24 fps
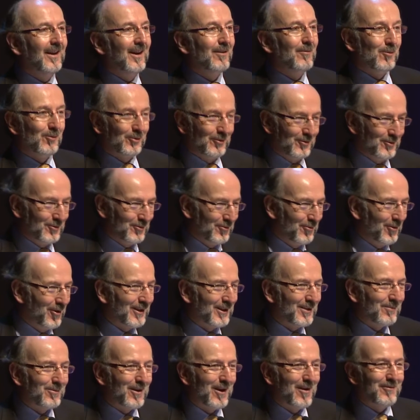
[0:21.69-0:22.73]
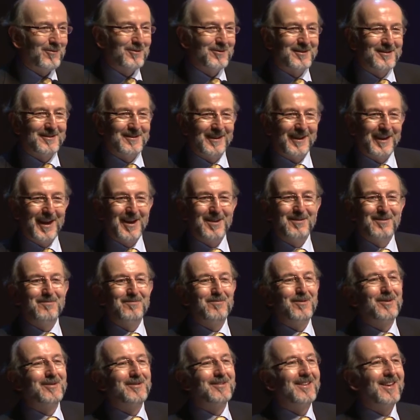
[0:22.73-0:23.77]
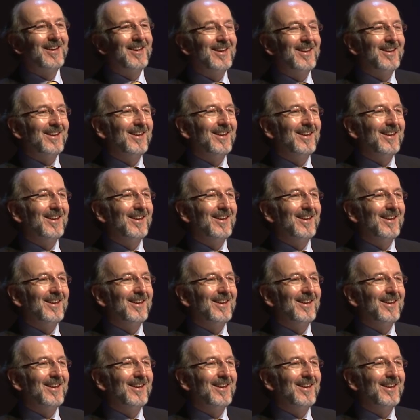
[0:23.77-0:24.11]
I won't go through all the provinces again, but